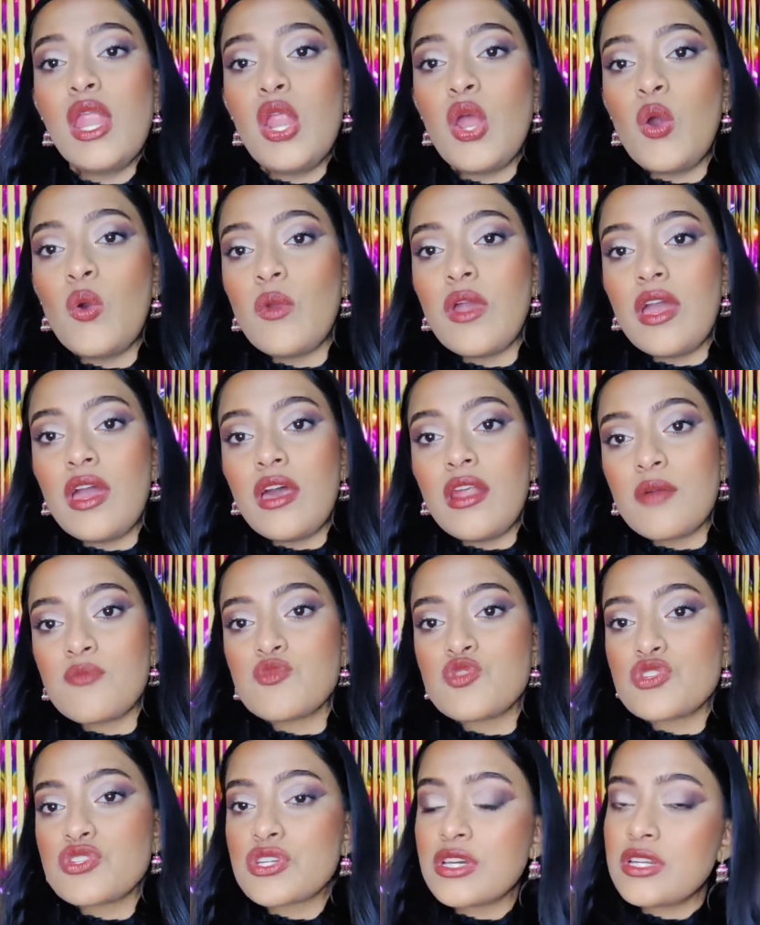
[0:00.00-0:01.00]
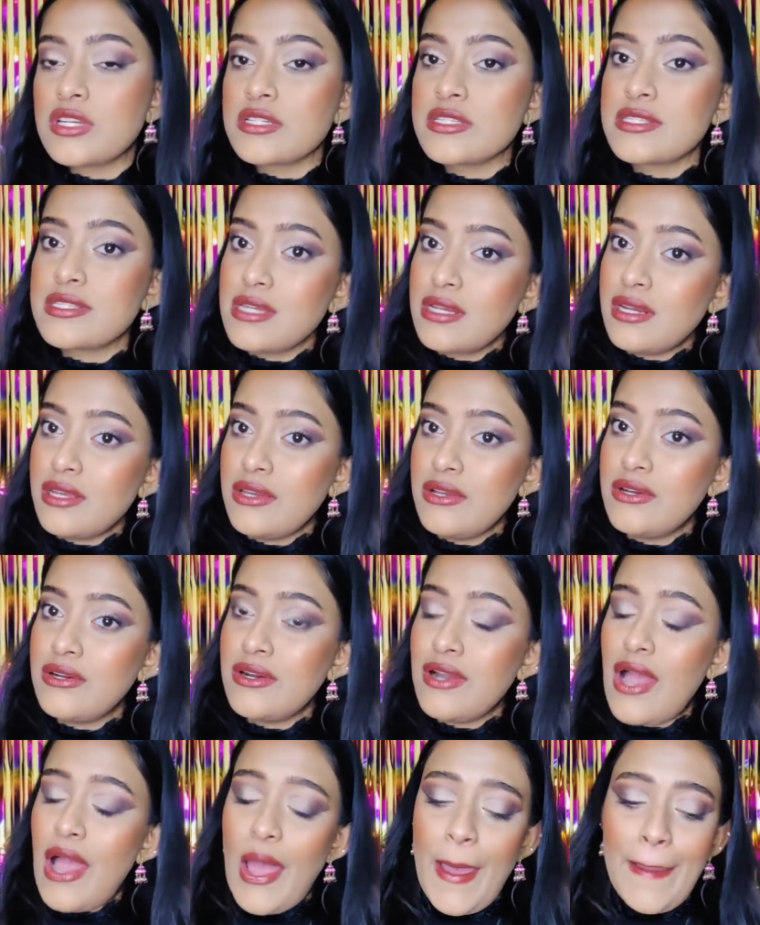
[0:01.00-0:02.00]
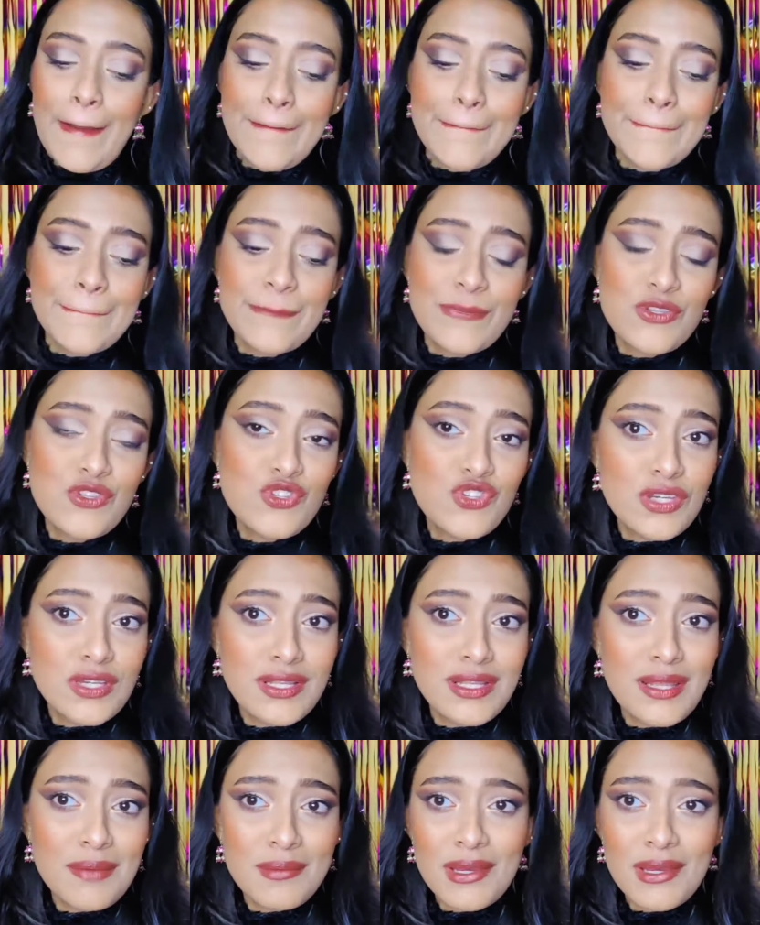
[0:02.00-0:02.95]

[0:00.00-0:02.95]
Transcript: Nowhere. I'm just gonna sit here and chill.